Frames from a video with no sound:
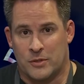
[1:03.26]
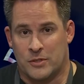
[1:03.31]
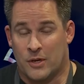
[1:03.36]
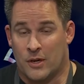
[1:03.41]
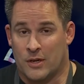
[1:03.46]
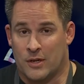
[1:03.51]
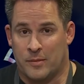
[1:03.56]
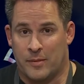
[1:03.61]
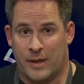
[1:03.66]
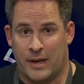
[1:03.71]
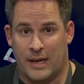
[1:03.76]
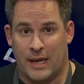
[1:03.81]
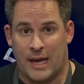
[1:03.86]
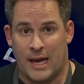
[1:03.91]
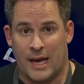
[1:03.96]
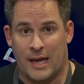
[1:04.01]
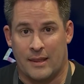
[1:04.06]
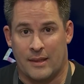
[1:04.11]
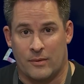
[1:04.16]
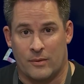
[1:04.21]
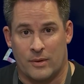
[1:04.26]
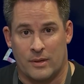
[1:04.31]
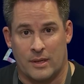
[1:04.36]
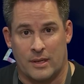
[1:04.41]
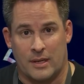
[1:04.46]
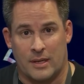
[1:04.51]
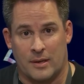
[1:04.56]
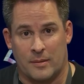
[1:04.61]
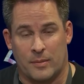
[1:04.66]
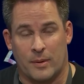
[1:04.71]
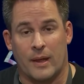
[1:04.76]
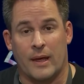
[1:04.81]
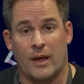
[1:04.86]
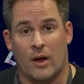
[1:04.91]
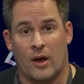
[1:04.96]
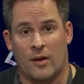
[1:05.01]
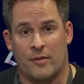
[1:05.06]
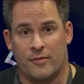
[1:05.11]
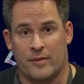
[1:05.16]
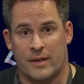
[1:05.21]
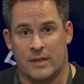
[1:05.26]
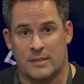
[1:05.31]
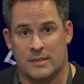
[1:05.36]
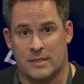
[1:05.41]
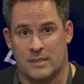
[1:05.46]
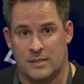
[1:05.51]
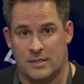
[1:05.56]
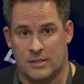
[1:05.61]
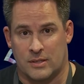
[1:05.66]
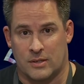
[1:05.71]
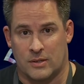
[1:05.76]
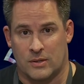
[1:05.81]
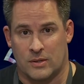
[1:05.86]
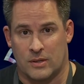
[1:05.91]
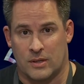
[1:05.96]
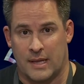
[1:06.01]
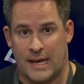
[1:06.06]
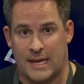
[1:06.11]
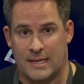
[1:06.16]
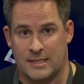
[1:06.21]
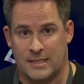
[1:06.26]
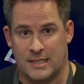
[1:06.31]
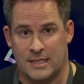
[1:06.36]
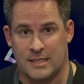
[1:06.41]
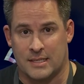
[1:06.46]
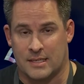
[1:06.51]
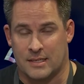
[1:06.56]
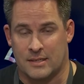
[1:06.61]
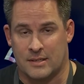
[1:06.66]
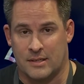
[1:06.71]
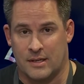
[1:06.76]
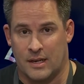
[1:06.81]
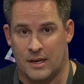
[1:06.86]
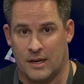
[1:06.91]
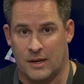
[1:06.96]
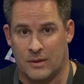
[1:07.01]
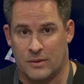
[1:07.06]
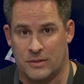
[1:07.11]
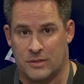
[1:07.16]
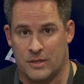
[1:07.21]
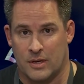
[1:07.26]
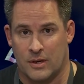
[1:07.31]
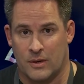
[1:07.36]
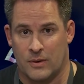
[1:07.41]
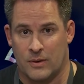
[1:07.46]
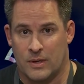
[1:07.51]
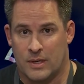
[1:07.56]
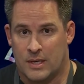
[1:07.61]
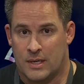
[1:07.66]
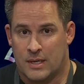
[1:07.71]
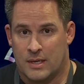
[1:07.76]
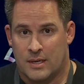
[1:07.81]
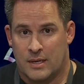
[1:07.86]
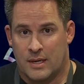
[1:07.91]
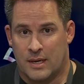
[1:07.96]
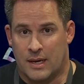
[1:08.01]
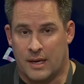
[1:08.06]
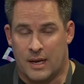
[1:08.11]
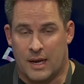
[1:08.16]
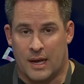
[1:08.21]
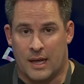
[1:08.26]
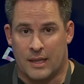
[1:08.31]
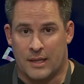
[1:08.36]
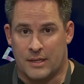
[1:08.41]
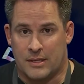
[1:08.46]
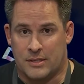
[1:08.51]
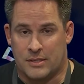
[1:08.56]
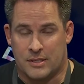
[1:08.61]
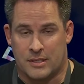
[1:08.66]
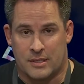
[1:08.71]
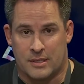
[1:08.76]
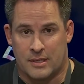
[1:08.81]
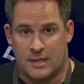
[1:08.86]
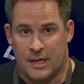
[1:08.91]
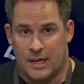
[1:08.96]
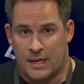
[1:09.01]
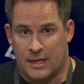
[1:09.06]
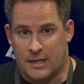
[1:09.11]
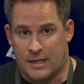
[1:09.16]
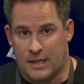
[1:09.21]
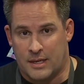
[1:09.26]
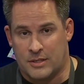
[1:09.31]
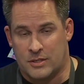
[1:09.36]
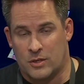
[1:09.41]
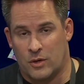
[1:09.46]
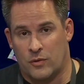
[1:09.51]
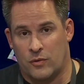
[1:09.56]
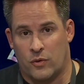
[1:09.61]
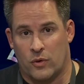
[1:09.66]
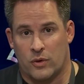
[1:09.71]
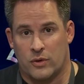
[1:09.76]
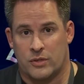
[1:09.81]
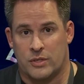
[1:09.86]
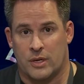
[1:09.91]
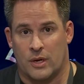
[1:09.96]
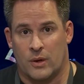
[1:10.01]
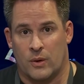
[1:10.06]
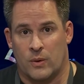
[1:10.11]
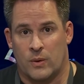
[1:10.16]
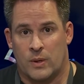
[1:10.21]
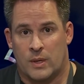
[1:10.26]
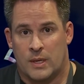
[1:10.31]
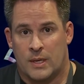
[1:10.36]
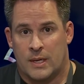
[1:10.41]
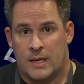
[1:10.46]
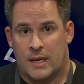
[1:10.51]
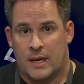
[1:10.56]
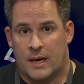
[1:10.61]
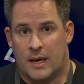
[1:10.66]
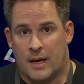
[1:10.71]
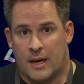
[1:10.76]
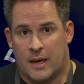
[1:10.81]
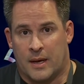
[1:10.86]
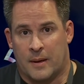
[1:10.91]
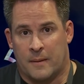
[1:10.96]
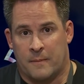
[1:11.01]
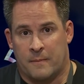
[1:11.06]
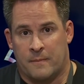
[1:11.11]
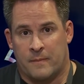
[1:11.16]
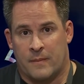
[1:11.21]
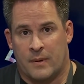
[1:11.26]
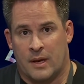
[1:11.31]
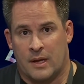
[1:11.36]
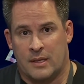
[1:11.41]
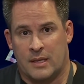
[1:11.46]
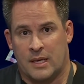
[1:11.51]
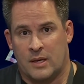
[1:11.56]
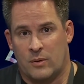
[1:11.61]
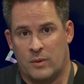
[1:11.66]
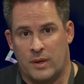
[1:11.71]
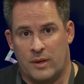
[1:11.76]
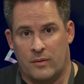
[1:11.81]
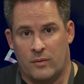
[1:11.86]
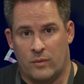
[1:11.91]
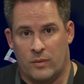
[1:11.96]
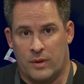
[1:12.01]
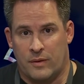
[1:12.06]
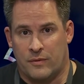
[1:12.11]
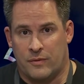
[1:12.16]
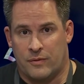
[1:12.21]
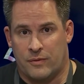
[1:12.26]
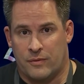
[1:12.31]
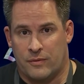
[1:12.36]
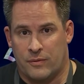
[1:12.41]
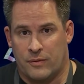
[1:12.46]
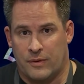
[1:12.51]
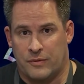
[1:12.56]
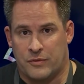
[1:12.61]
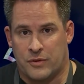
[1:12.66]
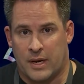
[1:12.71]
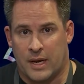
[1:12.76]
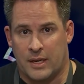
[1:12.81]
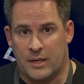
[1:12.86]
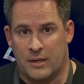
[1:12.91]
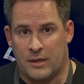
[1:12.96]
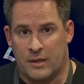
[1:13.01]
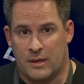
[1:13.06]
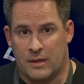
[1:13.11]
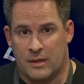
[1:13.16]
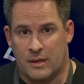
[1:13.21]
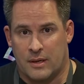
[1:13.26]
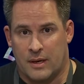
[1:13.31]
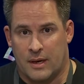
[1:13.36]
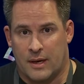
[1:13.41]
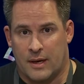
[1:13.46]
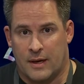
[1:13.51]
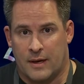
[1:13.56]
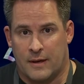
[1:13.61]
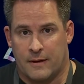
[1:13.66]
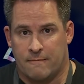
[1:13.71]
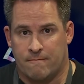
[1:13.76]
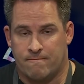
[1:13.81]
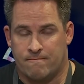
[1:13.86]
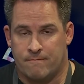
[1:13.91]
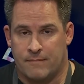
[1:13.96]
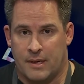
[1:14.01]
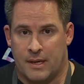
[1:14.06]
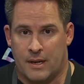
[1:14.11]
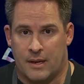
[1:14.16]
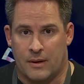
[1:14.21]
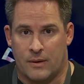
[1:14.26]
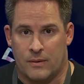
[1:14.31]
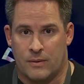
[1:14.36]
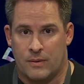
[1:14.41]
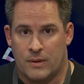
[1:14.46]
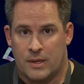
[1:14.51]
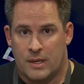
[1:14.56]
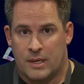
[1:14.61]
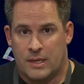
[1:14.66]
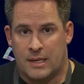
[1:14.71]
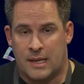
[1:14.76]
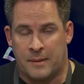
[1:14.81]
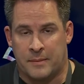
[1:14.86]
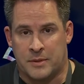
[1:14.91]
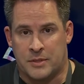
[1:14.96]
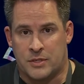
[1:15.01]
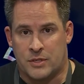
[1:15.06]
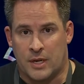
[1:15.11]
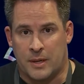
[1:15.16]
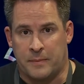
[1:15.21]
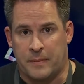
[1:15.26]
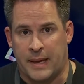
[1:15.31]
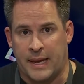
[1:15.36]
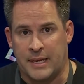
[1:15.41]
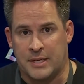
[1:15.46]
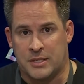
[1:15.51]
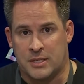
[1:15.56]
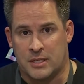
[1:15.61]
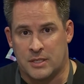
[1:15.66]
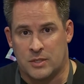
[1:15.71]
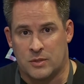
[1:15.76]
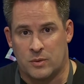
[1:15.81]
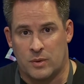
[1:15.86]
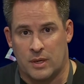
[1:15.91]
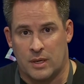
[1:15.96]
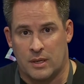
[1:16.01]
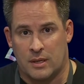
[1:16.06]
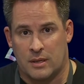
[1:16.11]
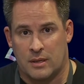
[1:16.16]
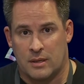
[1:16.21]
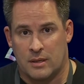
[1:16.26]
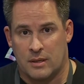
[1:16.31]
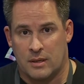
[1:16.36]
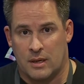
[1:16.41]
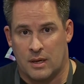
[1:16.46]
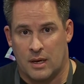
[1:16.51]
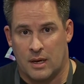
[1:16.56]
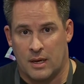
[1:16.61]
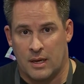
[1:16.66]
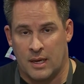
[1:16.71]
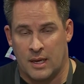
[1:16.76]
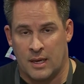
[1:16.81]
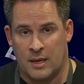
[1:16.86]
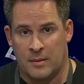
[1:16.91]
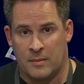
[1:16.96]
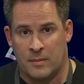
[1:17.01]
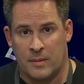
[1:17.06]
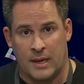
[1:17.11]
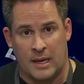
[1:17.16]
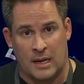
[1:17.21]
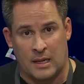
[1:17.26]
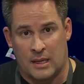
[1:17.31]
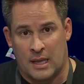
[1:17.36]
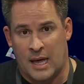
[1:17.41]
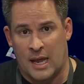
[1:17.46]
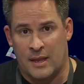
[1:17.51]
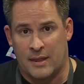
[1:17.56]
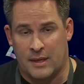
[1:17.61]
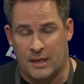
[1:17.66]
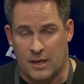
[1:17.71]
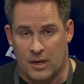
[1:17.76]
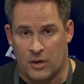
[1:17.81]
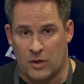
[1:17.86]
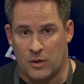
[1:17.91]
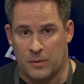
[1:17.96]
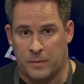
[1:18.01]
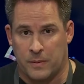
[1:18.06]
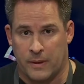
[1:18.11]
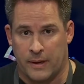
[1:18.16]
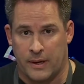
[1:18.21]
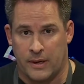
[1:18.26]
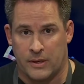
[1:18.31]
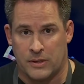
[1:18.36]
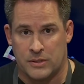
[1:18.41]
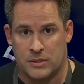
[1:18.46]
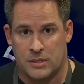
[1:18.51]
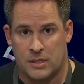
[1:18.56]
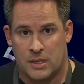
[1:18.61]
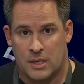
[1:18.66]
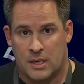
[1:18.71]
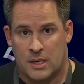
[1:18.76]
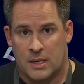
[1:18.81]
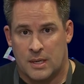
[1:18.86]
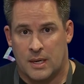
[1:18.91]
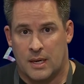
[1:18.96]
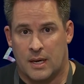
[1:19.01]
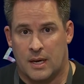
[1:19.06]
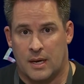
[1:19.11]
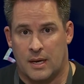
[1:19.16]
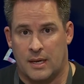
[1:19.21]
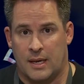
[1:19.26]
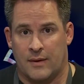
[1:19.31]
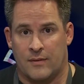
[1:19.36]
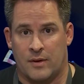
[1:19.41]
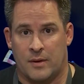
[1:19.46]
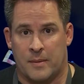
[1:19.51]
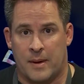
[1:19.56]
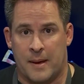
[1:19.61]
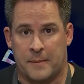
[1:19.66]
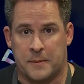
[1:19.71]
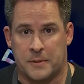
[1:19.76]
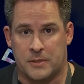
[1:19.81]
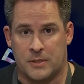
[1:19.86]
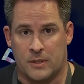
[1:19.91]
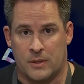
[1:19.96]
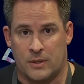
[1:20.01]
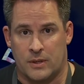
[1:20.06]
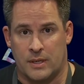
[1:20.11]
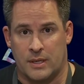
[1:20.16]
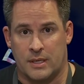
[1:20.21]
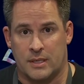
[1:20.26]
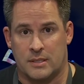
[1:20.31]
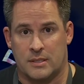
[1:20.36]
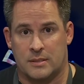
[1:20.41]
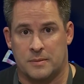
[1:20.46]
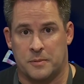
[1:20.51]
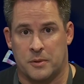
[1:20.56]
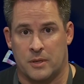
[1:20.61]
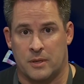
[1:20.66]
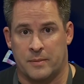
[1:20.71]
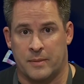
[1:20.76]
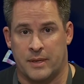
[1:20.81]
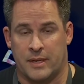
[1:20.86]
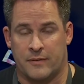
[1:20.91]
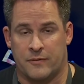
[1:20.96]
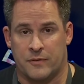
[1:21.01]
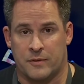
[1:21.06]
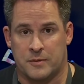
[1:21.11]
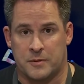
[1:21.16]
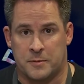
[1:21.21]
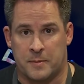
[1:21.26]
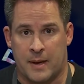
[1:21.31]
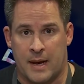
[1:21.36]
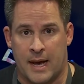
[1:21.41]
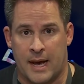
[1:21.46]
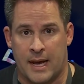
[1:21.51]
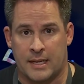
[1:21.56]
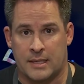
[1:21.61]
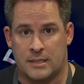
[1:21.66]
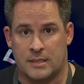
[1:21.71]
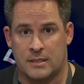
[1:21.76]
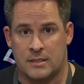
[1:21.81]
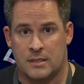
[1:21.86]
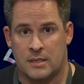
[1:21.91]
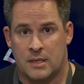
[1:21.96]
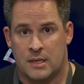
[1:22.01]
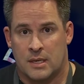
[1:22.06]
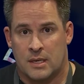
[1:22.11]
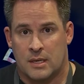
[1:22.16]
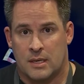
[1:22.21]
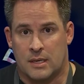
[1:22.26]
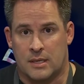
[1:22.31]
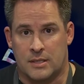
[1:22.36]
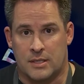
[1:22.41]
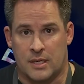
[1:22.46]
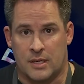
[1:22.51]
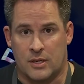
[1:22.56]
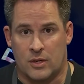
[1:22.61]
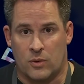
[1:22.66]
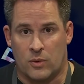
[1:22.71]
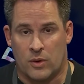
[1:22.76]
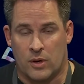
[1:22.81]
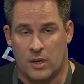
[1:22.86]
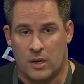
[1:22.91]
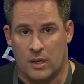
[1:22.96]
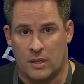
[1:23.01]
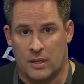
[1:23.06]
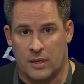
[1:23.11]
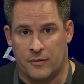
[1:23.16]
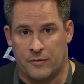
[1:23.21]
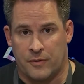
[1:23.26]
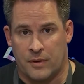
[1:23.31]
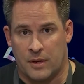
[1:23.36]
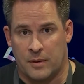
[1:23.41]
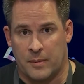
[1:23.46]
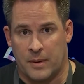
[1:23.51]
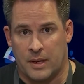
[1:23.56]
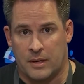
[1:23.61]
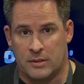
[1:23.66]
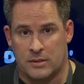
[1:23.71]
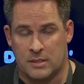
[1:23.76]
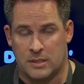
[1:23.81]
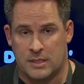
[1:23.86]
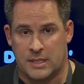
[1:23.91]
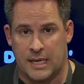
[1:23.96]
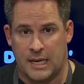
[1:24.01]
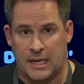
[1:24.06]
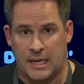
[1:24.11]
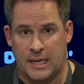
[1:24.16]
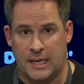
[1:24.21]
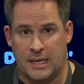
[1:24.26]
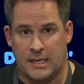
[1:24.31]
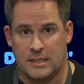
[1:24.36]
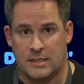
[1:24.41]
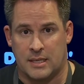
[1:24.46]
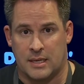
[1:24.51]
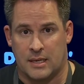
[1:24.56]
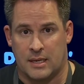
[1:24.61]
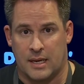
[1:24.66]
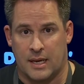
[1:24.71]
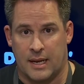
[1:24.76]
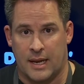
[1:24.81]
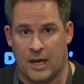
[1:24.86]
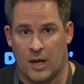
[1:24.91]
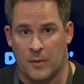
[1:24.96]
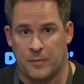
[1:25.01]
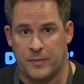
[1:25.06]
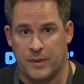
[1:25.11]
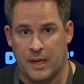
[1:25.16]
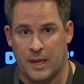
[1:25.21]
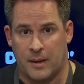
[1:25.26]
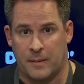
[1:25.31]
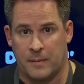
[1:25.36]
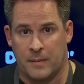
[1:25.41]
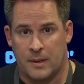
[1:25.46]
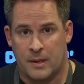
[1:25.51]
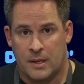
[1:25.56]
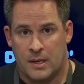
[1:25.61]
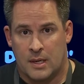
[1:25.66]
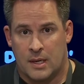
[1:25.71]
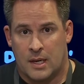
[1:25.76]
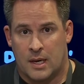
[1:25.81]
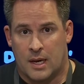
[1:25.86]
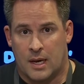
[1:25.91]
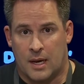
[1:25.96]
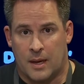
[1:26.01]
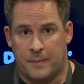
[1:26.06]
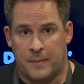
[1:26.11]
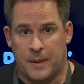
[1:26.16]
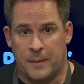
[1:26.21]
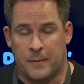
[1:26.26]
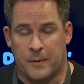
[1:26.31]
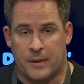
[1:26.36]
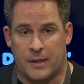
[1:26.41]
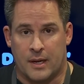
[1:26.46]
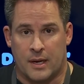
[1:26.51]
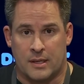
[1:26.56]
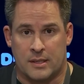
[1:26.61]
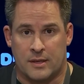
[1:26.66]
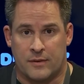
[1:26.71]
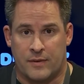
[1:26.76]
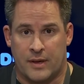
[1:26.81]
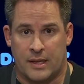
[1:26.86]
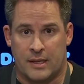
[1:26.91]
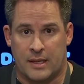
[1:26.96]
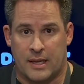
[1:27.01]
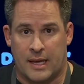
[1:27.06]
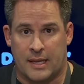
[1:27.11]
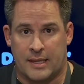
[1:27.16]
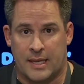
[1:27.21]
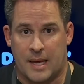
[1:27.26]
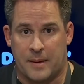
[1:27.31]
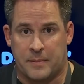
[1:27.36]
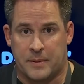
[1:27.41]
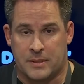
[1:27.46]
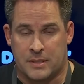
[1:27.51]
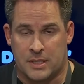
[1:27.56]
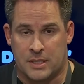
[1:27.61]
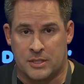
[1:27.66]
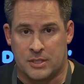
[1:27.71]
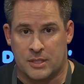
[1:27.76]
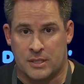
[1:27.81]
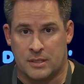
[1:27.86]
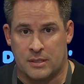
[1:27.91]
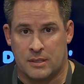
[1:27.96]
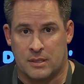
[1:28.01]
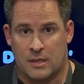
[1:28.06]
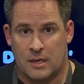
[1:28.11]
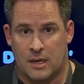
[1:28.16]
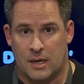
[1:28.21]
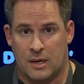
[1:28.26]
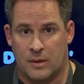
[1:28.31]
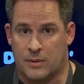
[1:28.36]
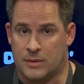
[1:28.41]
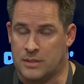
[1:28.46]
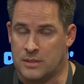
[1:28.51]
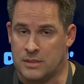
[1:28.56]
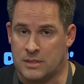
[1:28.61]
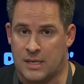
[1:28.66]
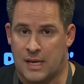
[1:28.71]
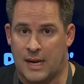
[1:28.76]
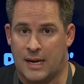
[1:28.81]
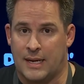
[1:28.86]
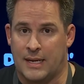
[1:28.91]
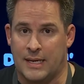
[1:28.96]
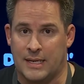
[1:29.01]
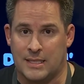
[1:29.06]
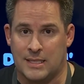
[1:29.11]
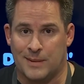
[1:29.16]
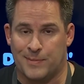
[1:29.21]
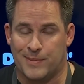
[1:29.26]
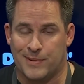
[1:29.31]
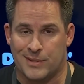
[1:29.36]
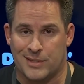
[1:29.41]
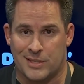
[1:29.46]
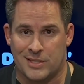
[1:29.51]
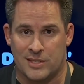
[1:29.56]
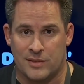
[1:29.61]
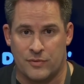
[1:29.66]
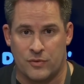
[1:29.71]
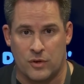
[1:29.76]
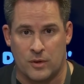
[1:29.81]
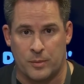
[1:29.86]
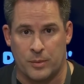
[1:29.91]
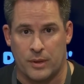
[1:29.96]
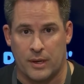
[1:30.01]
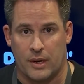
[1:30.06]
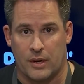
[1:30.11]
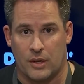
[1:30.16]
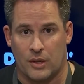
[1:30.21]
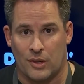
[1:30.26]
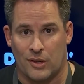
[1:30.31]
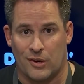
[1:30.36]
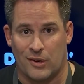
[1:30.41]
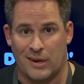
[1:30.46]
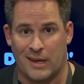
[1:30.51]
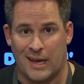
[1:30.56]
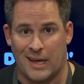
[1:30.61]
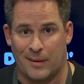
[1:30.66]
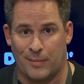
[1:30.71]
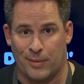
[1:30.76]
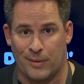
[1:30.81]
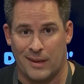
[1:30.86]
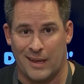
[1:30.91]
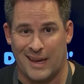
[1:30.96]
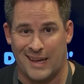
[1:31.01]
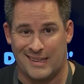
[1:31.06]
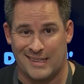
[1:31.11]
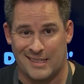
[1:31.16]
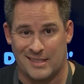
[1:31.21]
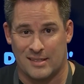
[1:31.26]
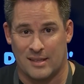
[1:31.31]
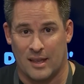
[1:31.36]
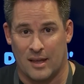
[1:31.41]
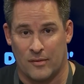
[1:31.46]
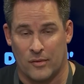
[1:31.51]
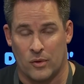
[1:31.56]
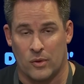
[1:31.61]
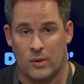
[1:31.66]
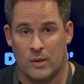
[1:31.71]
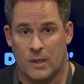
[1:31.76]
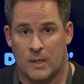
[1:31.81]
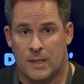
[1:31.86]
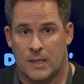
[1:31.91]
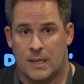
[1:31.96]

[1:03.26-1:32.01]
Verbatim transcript: we're talking about a guy that really didn't play offense until last season, you know, so in college and, and, and so forth. So um, I think we, we've, we've tried to, um, you know, demonstrate patience with uh, him and a lot of the younger players, uh, giving them opportunities, putting them in different spots, continue to work on their fundamentals and techniques that can help them uh, be productive at, at that position, uh, which is not an easy position for a player to learn how to play at this level